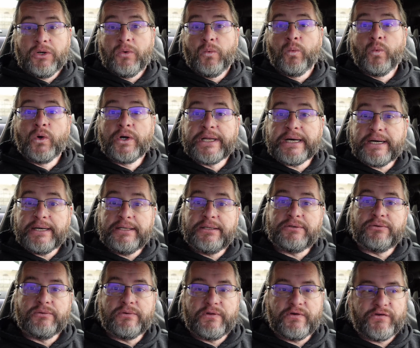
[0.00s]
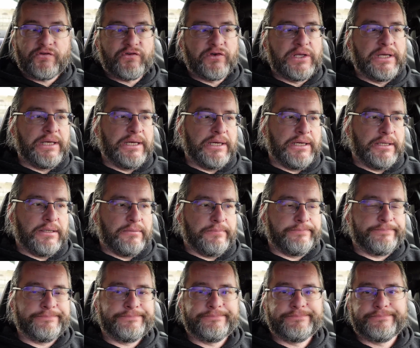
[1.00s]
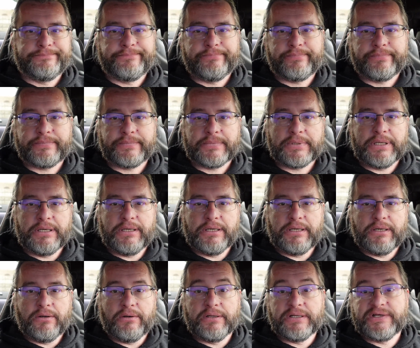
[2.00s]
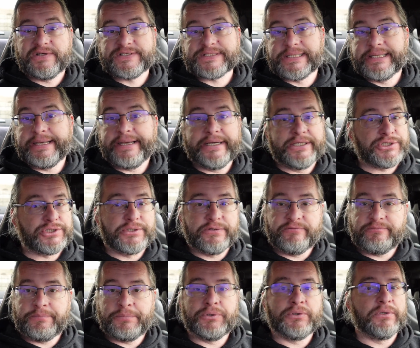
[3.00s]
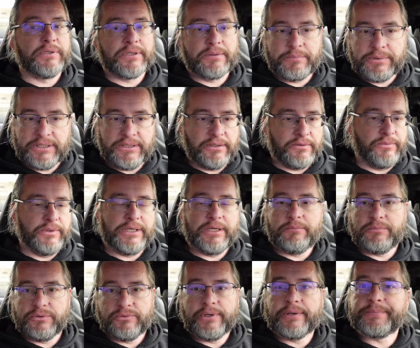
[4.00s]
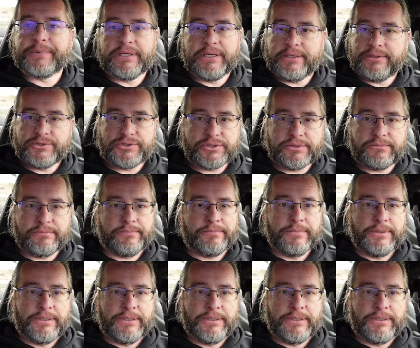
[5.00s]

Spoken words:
Would I do this again? Honestly, I should have pulled the plug when I blew up the engine.